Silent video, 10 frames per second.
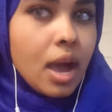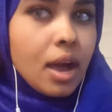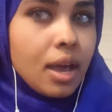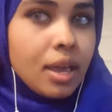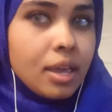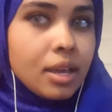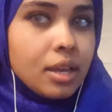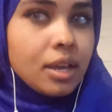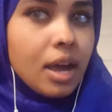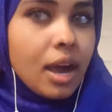I
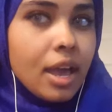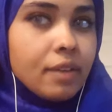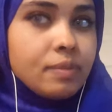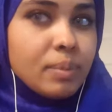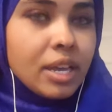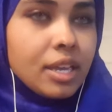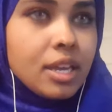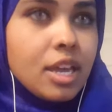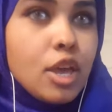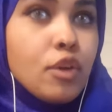have my
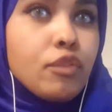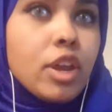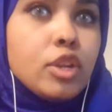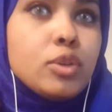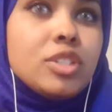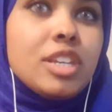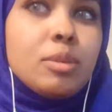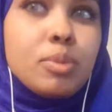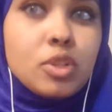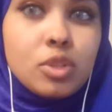friend who's
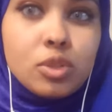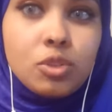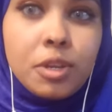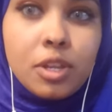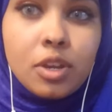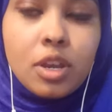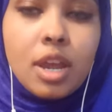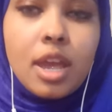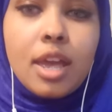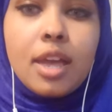a personal trainer
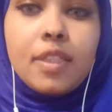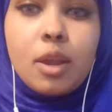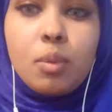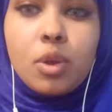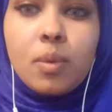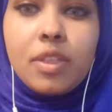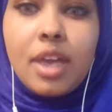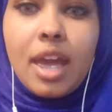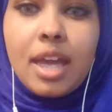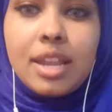that I work with,
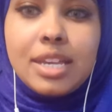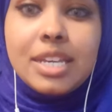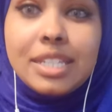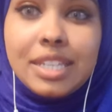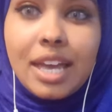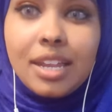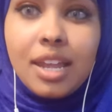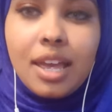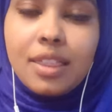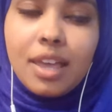and he said
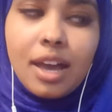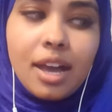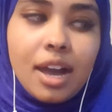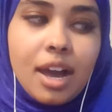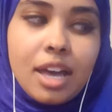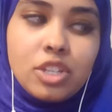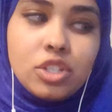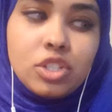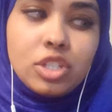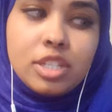that I
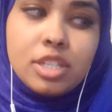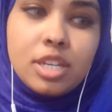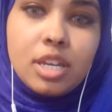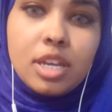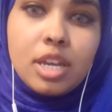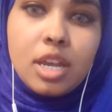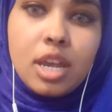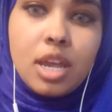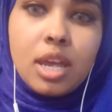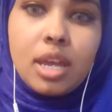should just
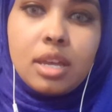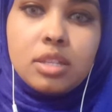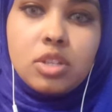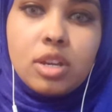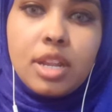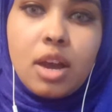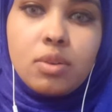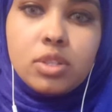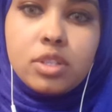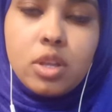start it
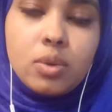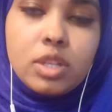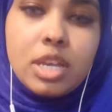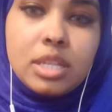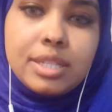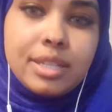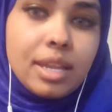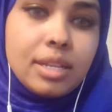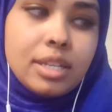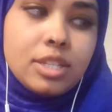out slowly and
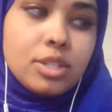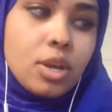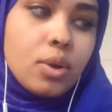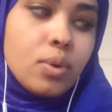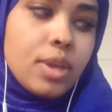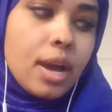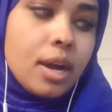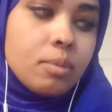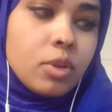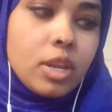steadily. So yeah,
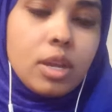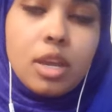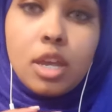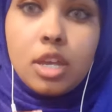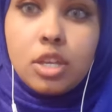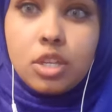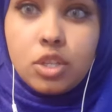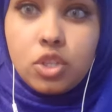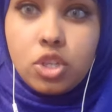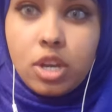I'm gonna
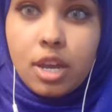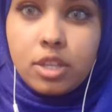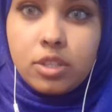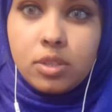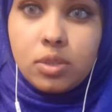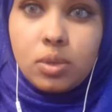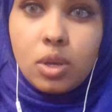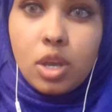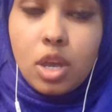try to